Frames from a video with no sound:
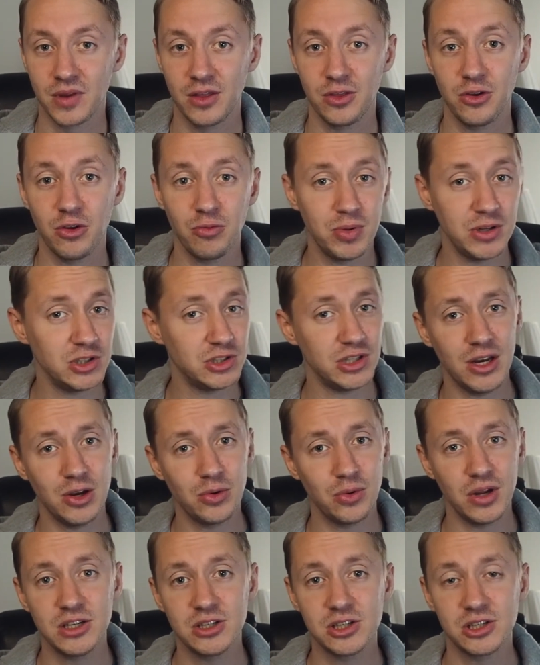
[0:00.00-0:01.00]
There have been
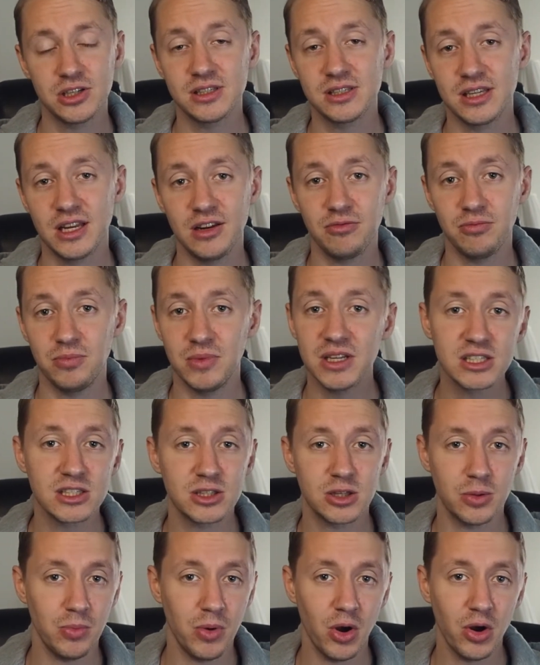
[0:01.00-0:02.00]
generations that have missed
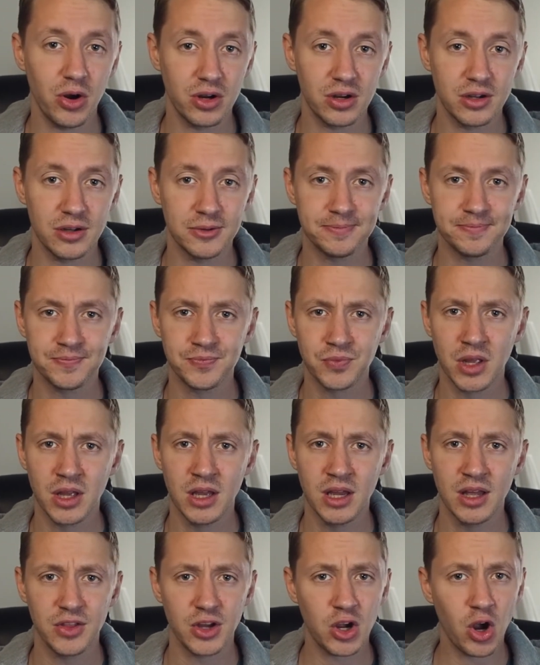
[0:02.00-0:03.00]
the mark.
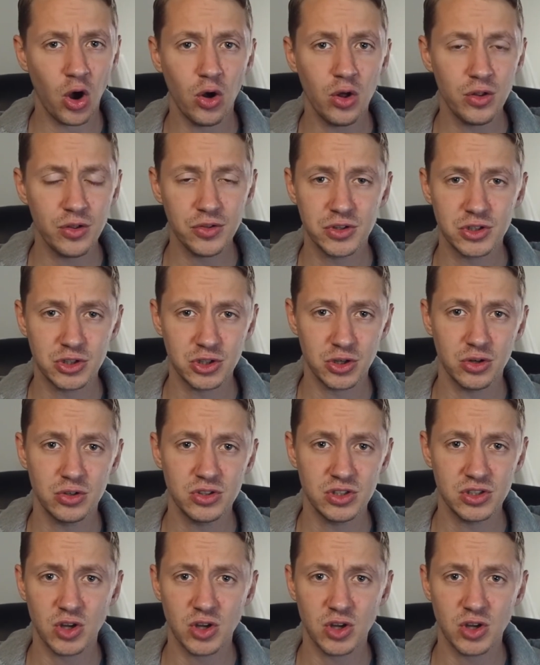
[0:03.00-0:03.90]
The call of the church is